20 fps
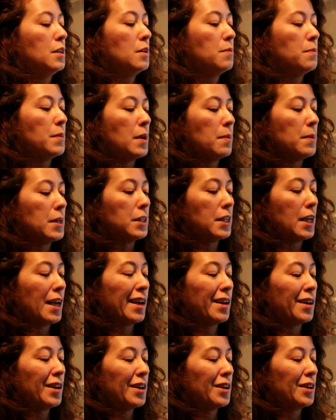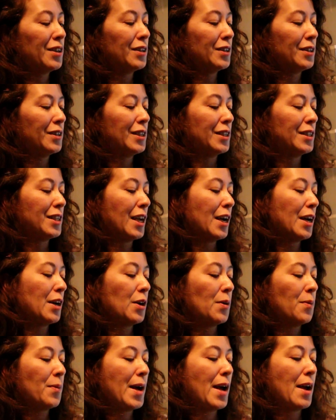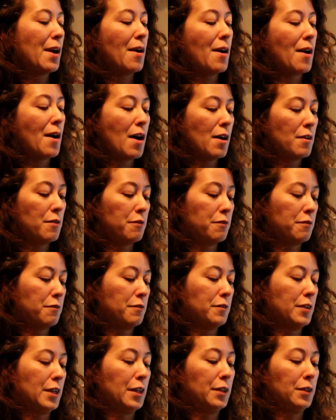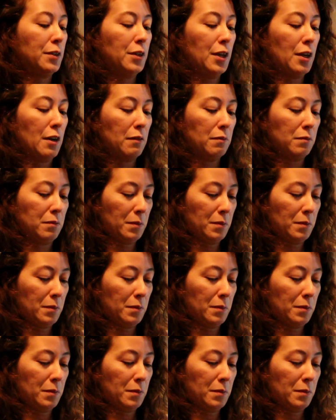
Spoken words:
maybe tear the tearaway off. I don't know.